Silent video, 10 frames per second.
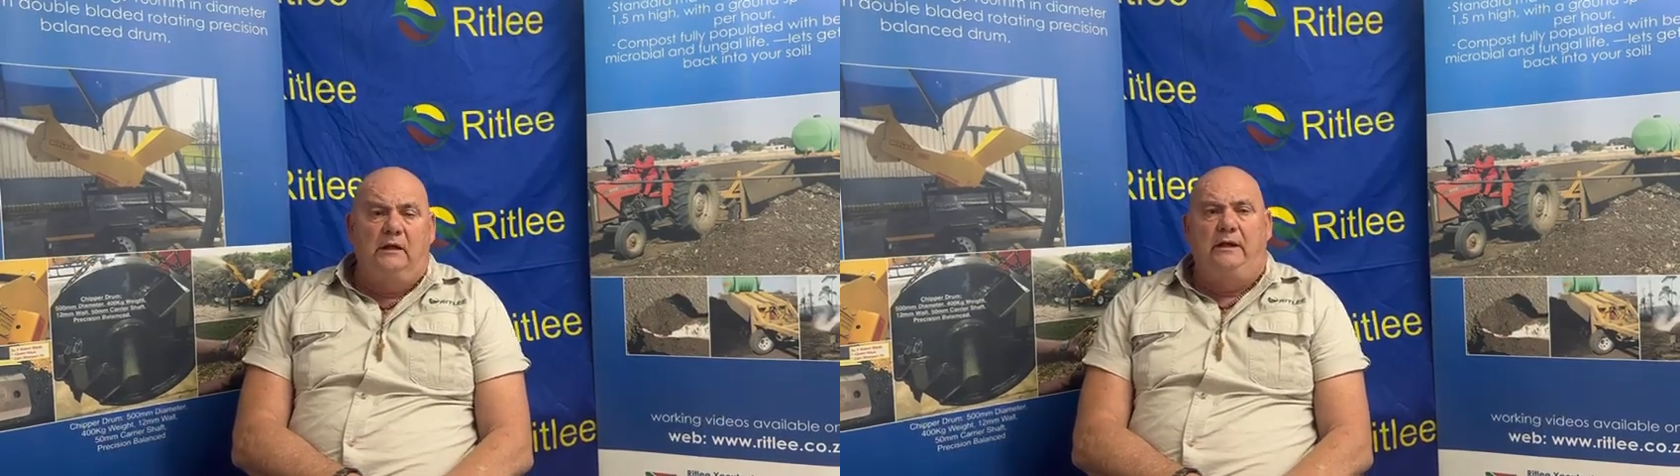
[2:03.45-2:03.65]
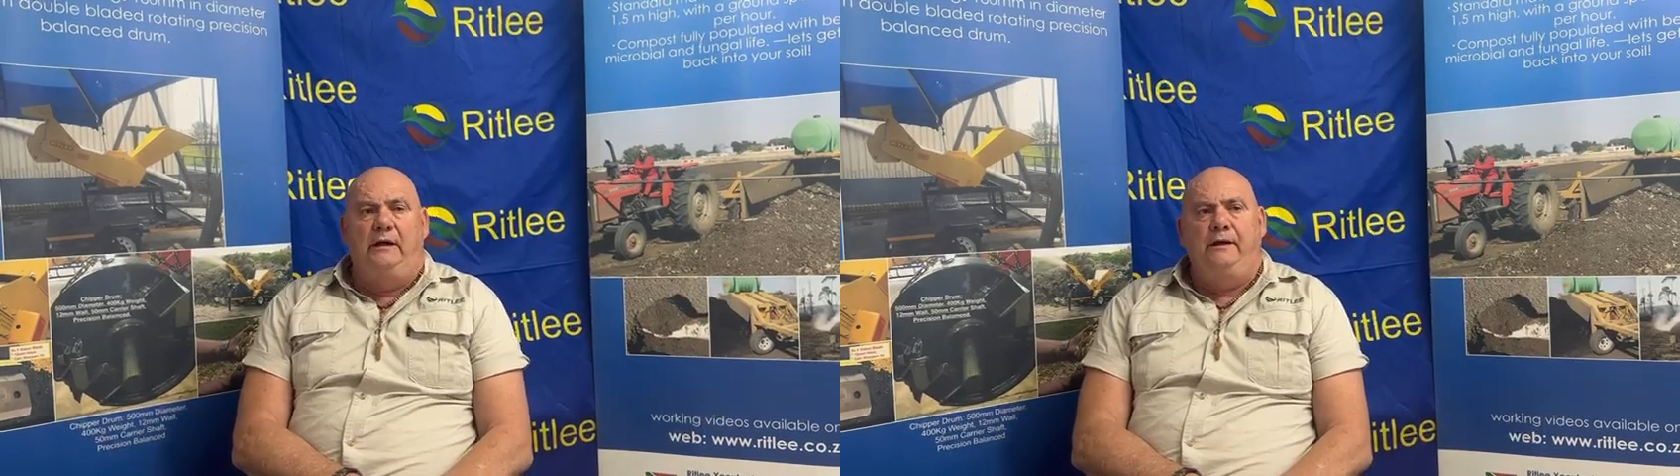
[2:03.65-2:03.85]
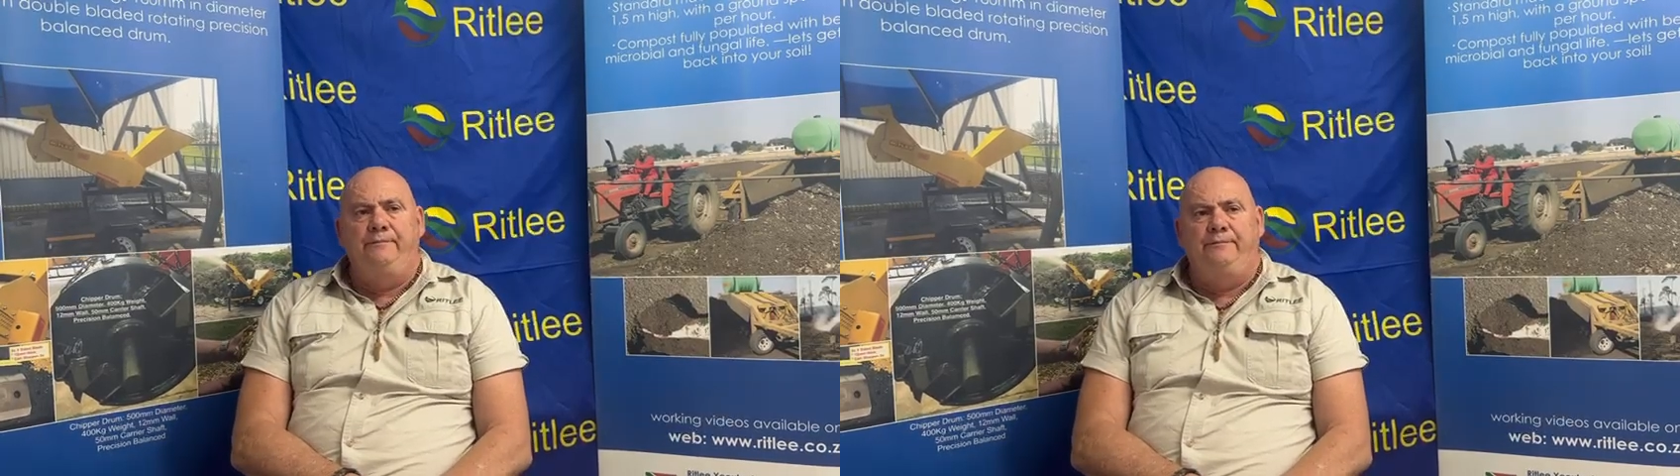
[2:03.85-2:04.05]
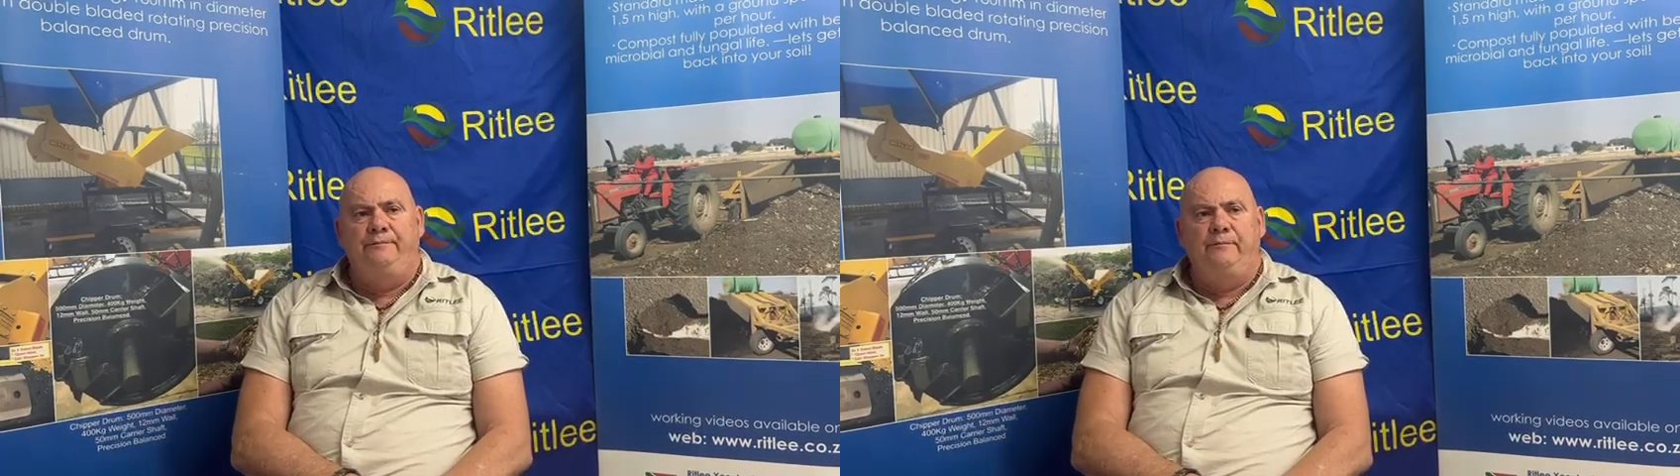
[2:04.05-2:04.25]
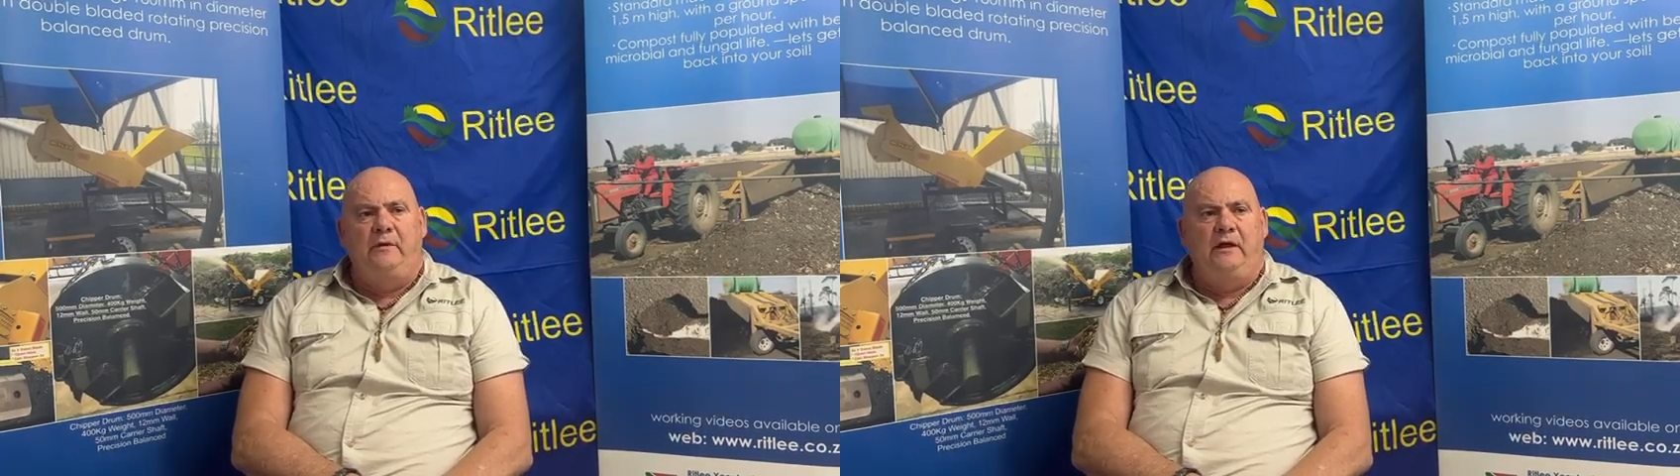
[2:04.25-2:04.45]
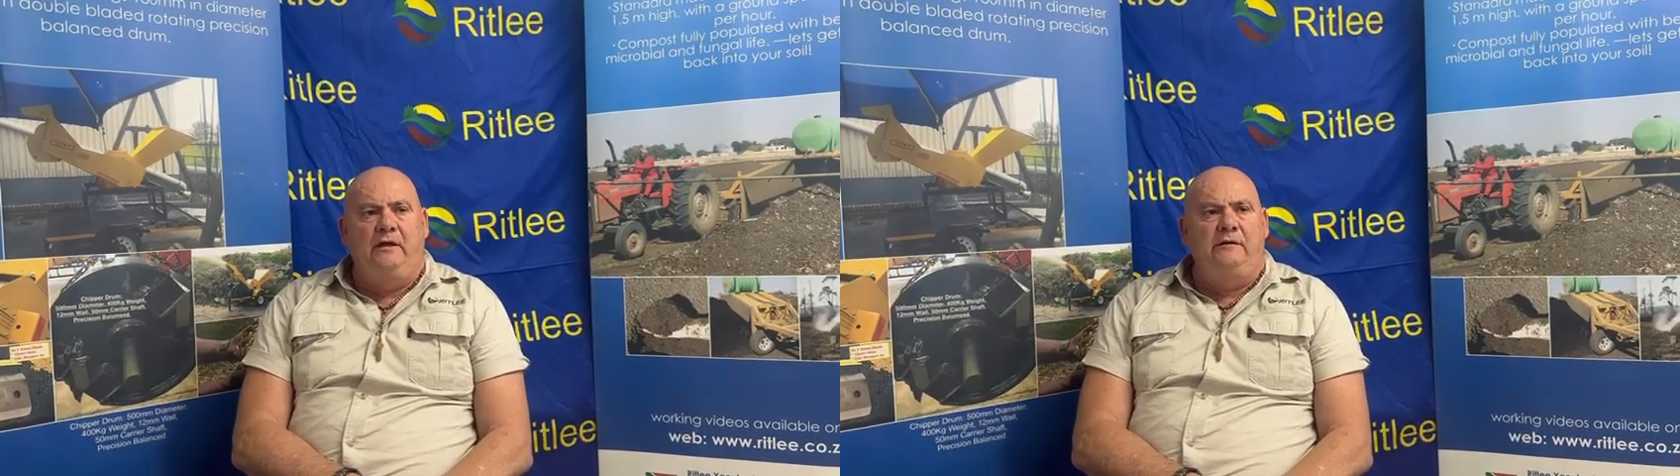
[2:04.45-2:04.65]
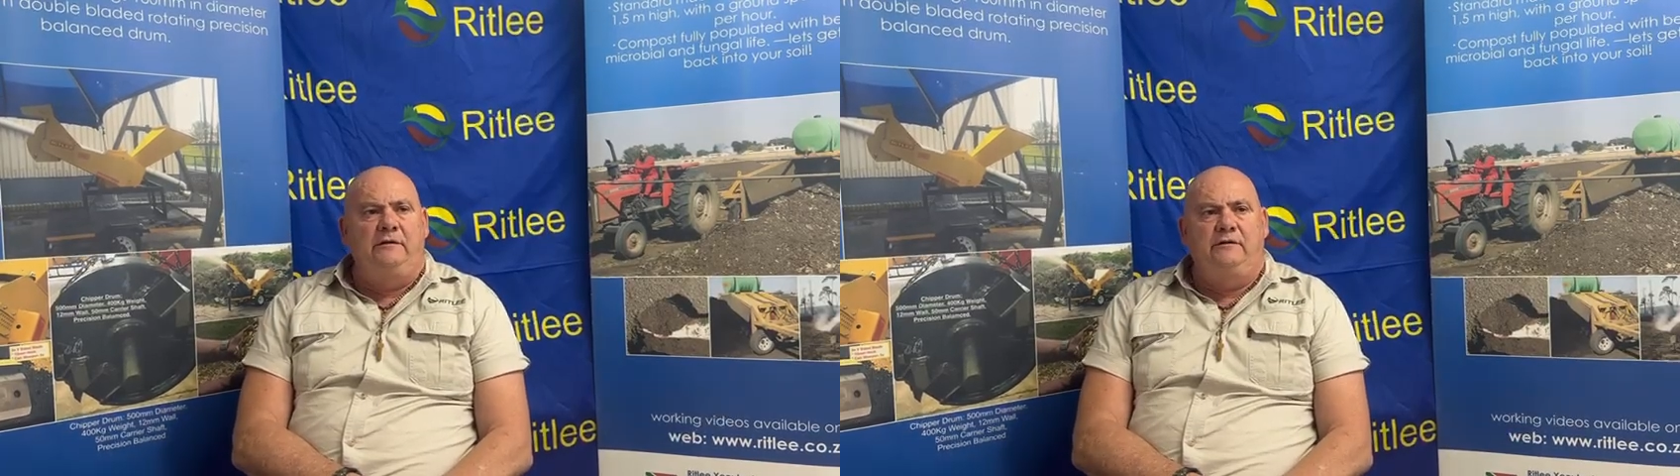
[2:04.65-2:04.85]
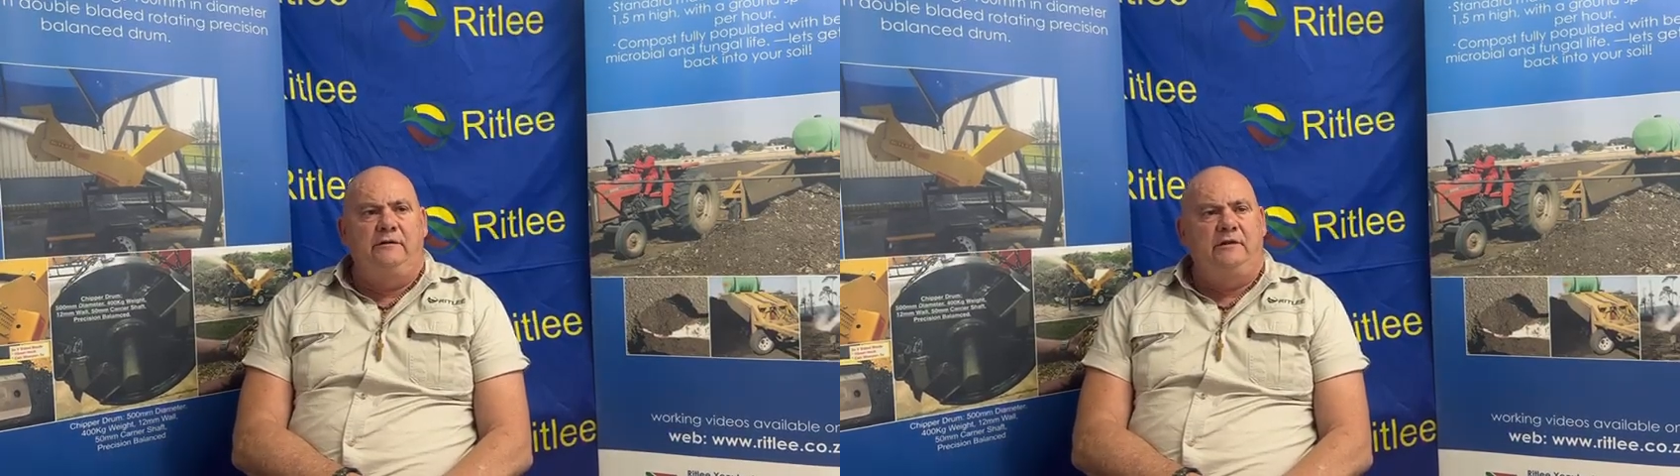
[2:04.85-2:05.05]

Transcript: and